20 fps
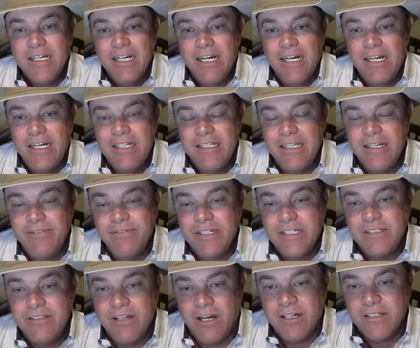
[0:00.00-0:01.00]
They've
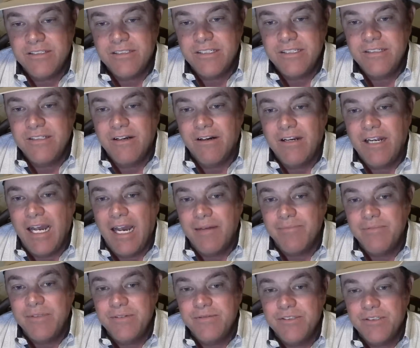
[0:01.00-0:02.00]
exhausted their
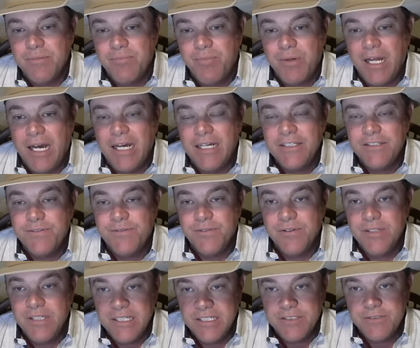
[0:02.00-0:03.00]
captive supplies
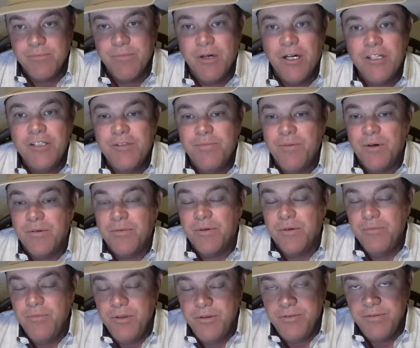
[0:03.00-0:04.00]
for this month, but
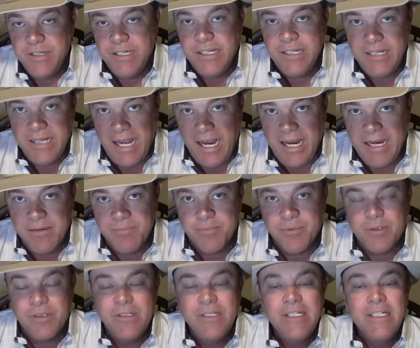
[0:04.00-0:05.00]
we're moving into
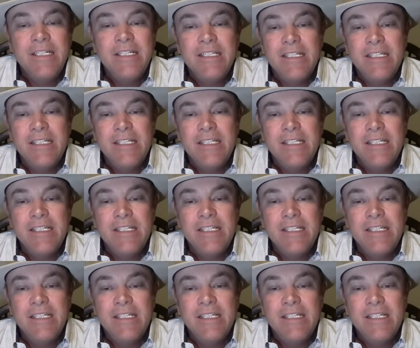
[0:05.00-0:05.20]
April.